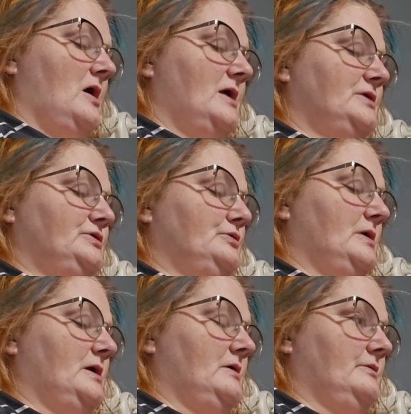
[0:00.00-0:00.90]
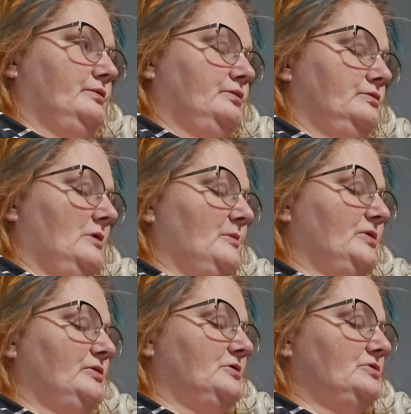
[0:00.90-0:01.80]
I do have, I
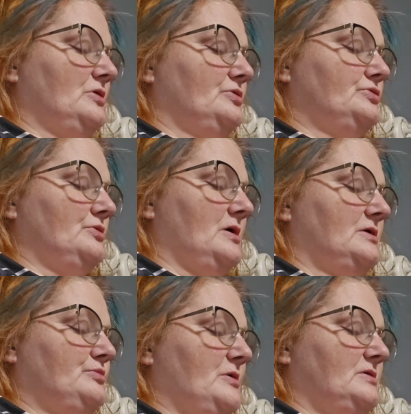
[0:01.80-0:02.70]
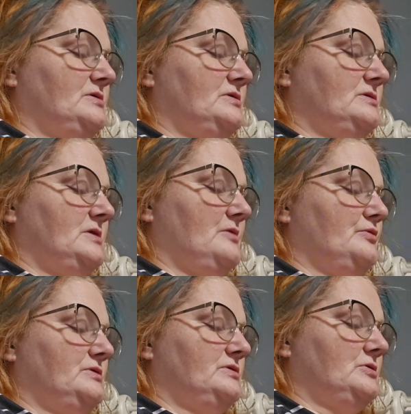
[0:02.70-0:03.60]
mean, there's also Xboxes in
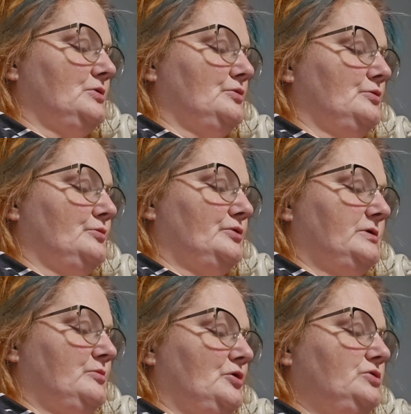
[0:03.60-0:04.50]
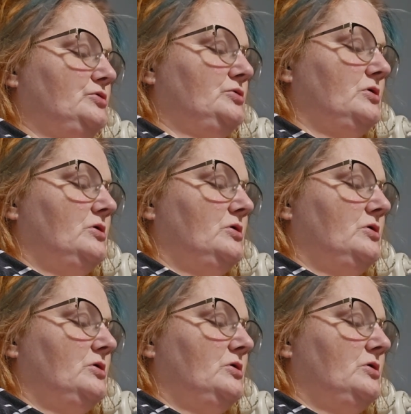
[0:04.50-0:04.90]
every single room pretty much.